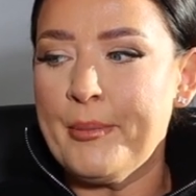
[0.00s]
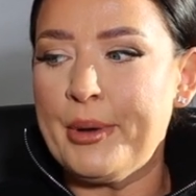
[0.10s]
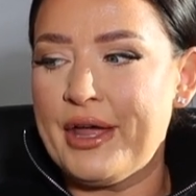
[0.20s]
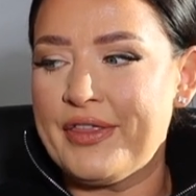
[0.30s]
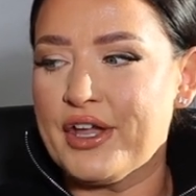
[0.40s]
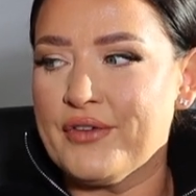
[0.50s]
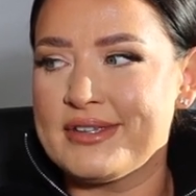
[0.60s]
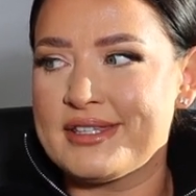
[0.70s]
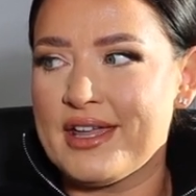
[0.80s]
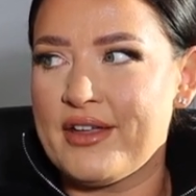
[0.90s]
But I think
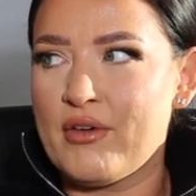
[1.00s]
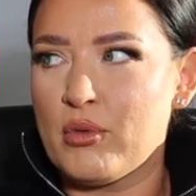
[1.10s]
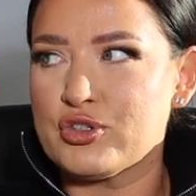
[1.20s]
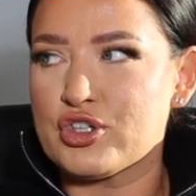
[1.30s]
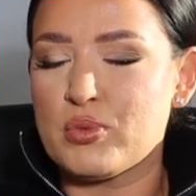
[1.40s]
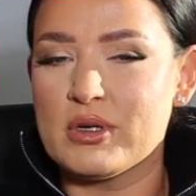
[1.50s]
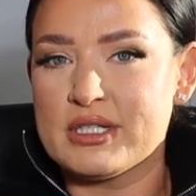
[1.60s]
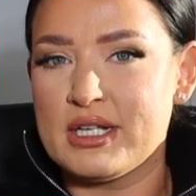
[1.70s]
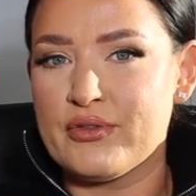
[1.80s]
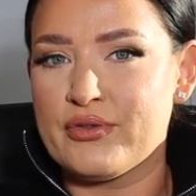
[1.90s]
obviously if I was just
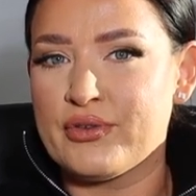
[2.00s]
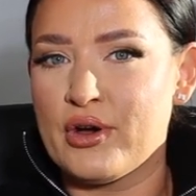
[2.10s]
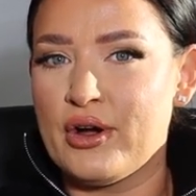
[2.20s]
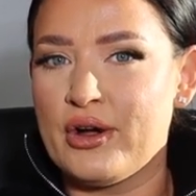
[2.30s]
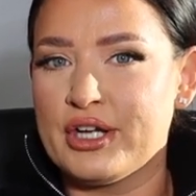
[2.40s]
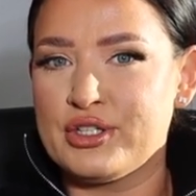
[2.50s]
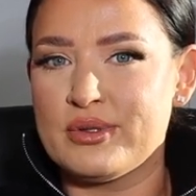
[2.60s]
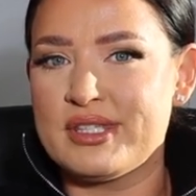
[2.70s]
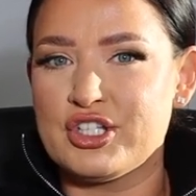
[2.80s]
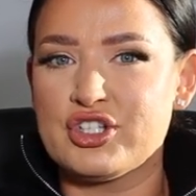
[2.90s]
wanting it for a
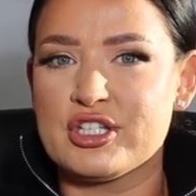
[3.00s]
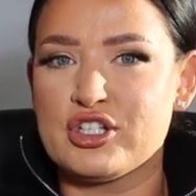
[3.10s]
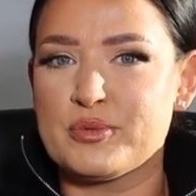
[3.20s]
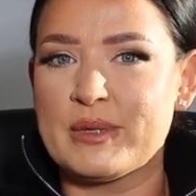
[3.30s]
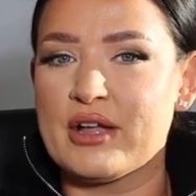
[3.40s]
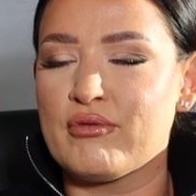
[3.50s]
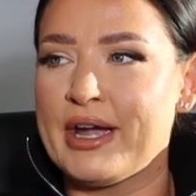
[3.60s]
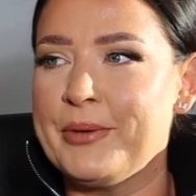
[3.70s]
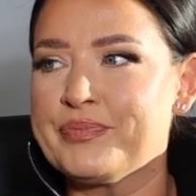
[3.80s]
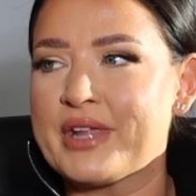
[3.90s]
usage to just be like,
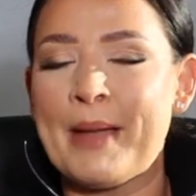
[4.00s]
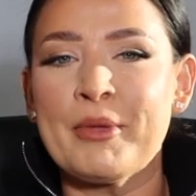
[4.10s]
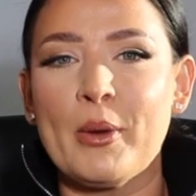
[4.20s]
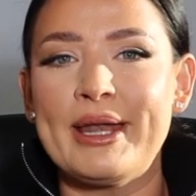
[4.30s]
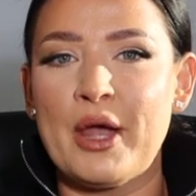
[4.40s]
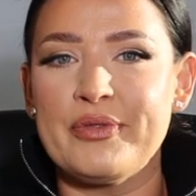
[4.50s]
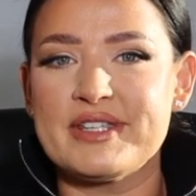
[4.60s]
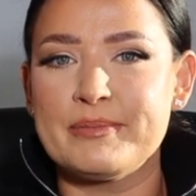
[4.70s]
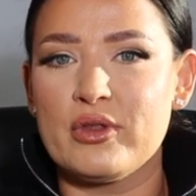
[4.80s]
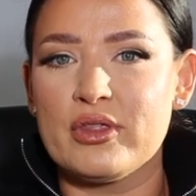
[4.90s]
right, I'm going out
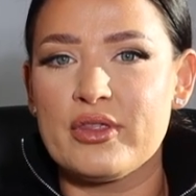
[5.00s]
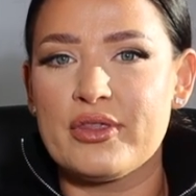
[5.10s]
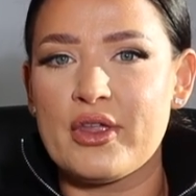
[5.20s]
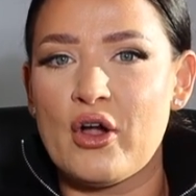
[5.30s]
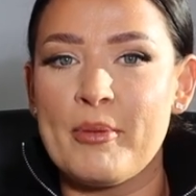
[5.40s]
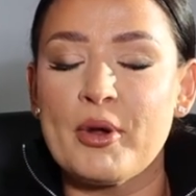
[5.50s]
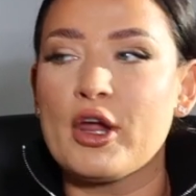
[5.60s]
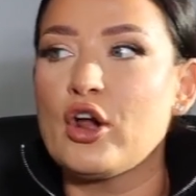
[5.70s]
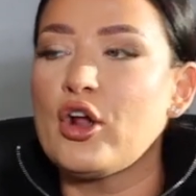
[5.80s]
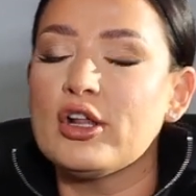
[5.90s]
this month or I'm
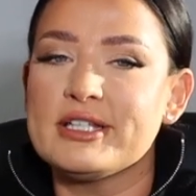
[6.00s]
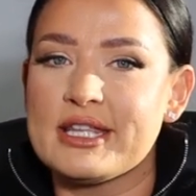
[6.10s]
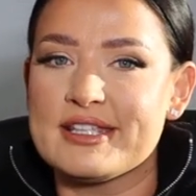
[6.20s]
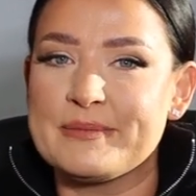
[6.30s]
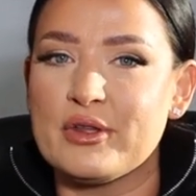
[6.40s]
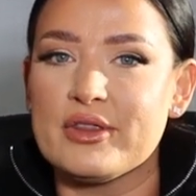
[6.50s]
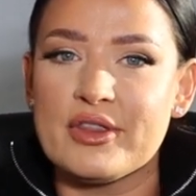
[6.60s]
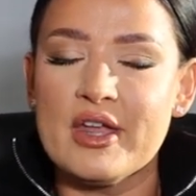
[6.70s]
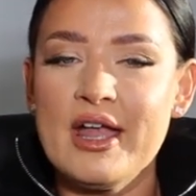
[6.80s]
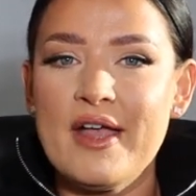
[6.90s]
going on holiday this month,
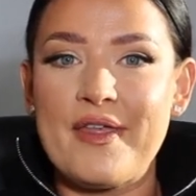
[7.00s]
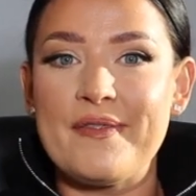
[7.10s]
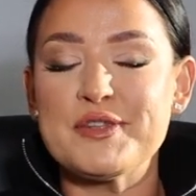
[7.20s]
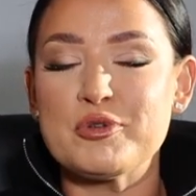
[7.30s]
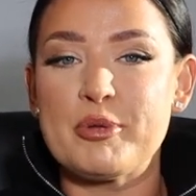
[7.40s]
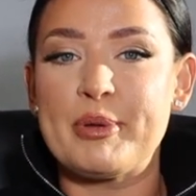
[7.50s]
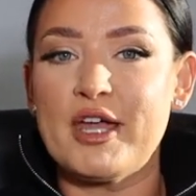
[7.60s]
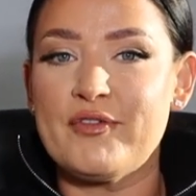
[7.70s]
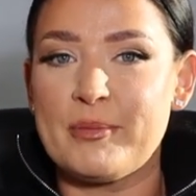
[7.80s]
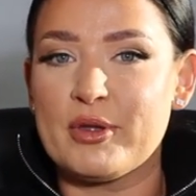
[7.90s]
then this would be
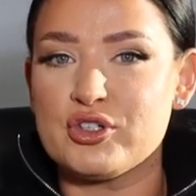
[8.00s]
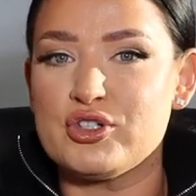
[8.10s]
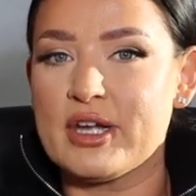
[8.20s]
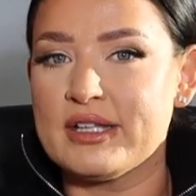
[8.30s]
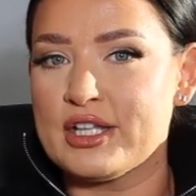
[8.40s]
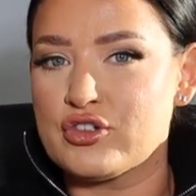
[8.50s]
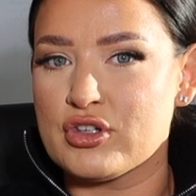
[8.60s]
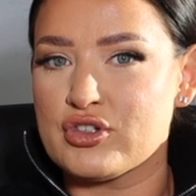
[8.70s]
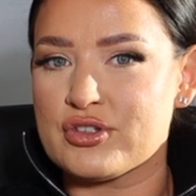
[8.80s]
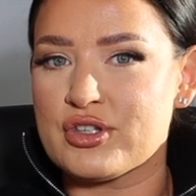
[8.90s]
perfect because you can
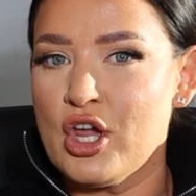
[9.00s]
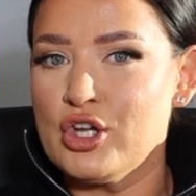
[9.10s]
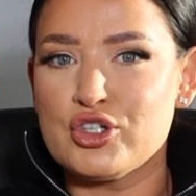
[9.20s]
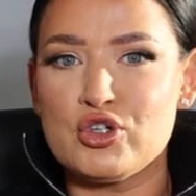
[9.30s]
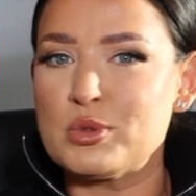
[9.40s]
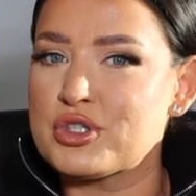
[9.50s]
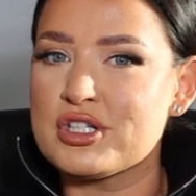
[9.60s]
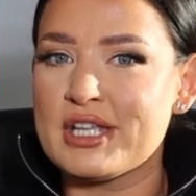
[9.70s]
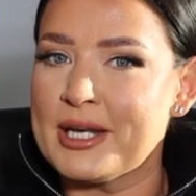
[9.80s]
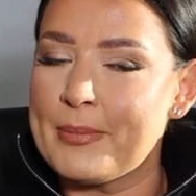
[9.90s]
literally just choose which
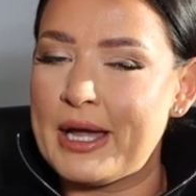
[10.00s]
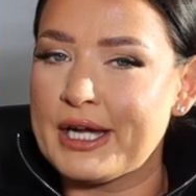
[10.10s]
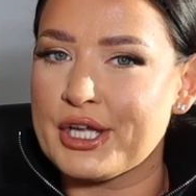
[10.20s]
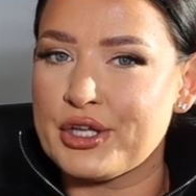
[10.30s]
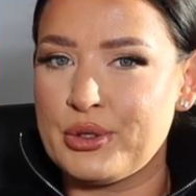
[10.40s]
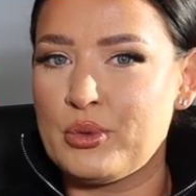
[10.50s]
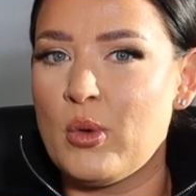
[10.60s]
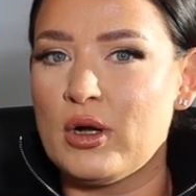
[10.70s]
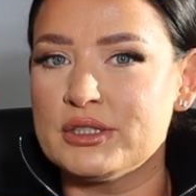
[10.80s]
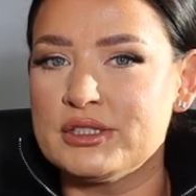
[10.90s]
designer bag you
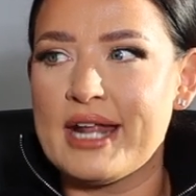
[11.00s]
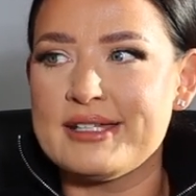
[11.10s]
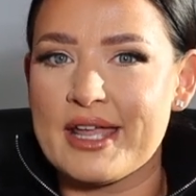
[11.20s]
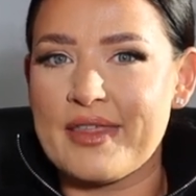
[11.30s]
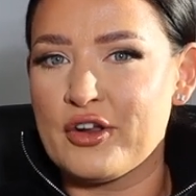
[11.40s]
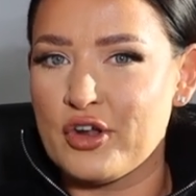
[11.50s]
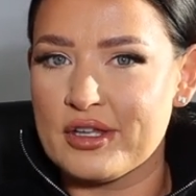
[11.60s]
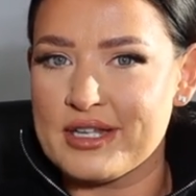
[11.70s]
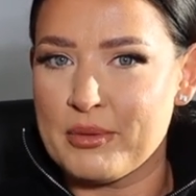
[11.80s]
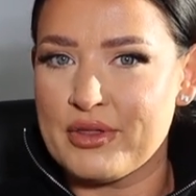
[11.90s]
want and take that on
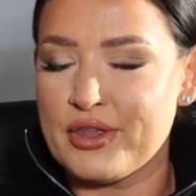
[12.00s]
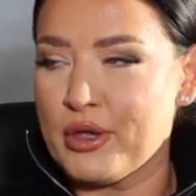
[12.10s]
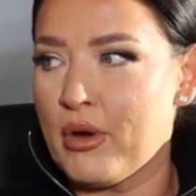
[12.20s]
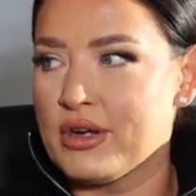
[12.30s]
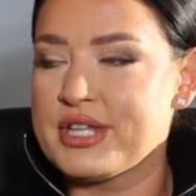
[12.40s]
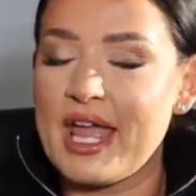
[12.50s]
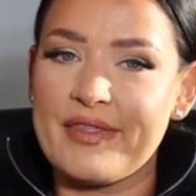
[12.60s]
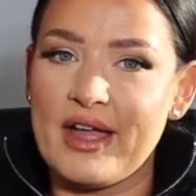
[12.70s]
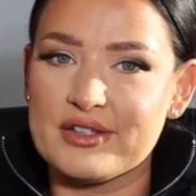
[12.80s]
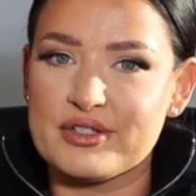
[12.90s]
holiday with you or take
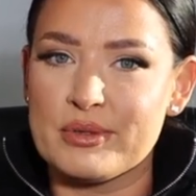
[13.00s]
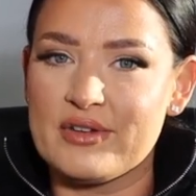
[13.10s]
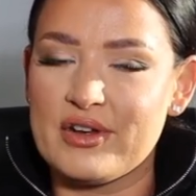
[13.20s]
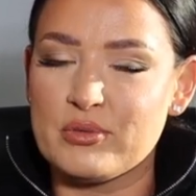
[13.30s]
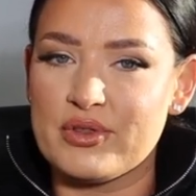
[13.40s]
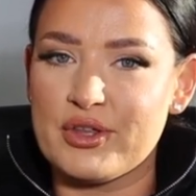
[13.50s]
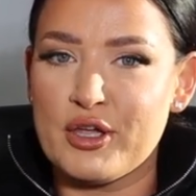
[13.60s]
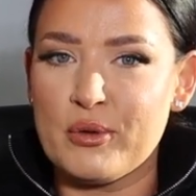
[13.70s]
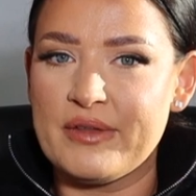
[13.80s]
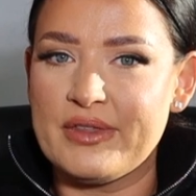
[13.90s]
that to an event with
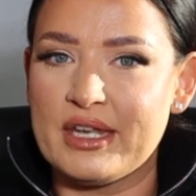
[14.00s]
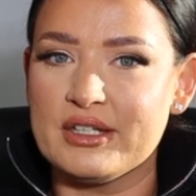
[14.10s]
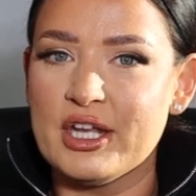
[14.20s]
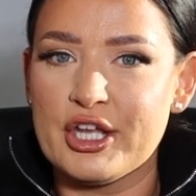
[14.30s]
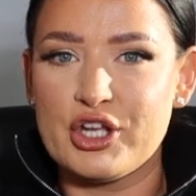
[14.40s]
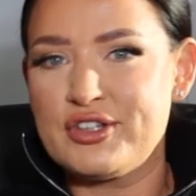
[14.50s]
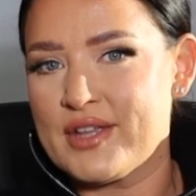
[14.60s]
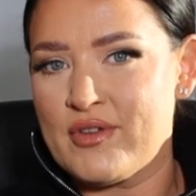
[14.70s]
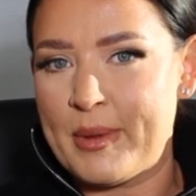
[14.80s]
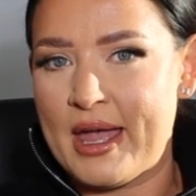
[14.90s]
you and then you just
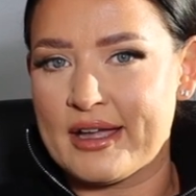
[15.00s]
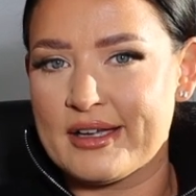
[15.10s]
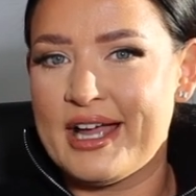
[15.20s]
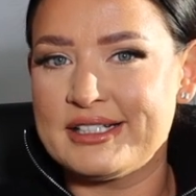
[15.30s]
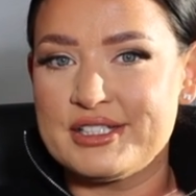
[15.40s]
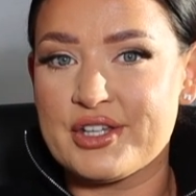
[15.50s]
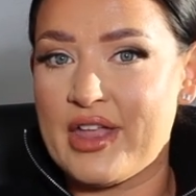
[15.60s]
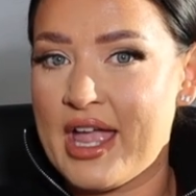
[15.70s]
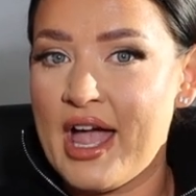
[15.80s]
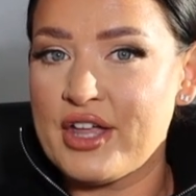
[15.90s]
give it back. And
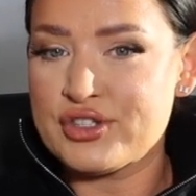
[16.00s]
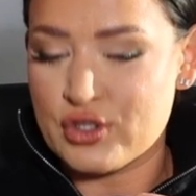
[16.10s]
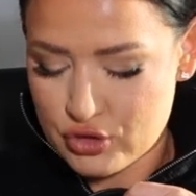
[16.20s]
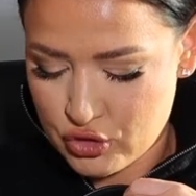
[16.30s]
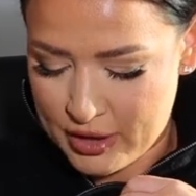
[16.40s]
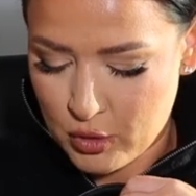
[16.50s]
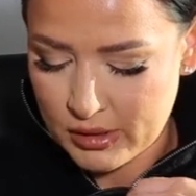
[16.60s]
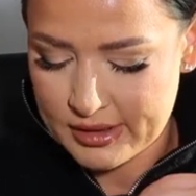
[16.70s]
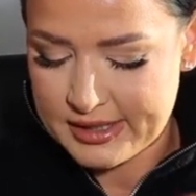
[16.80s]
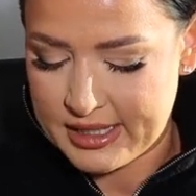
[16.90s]
they are such great
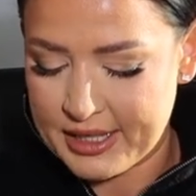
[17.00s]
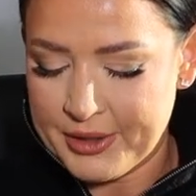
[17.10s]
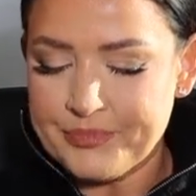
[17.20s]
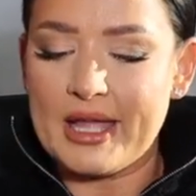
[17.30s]
quality.